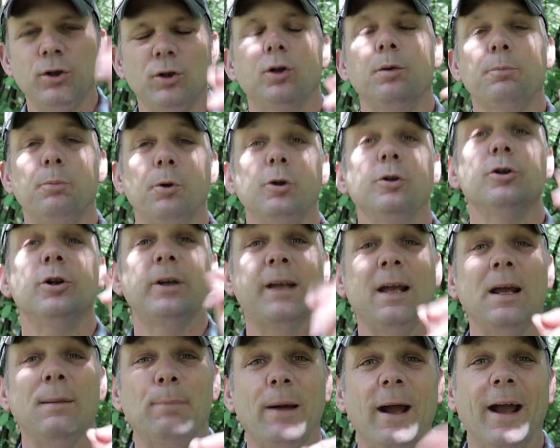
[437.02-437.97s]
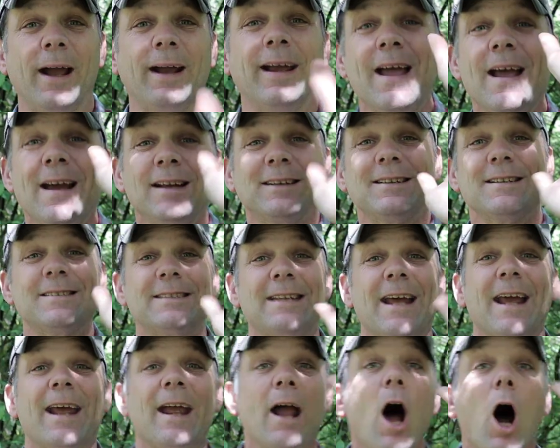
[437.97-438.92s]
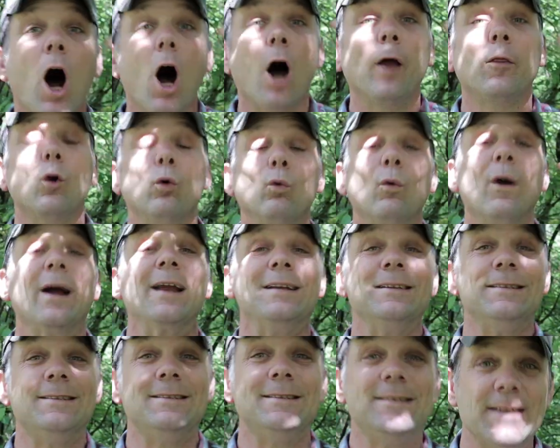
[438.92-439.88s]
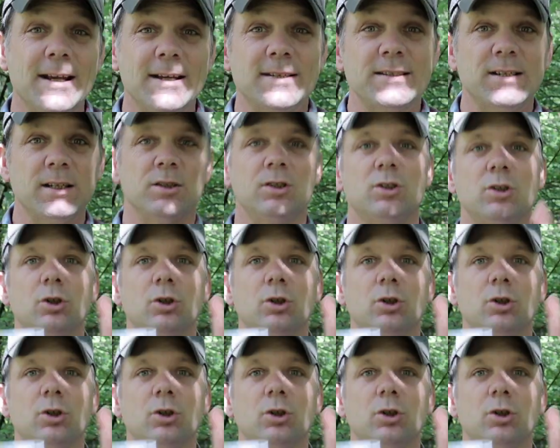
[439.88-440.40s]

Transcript: that you can put in your kit bag to stay on the right distance,